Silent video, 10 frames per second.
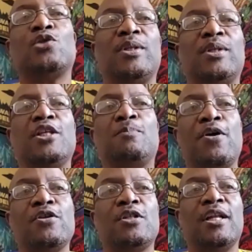with this
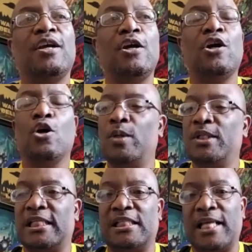person who was
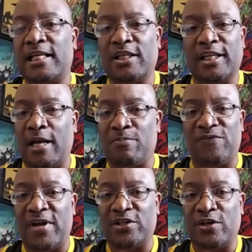essentially a
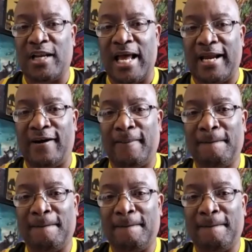professional liar.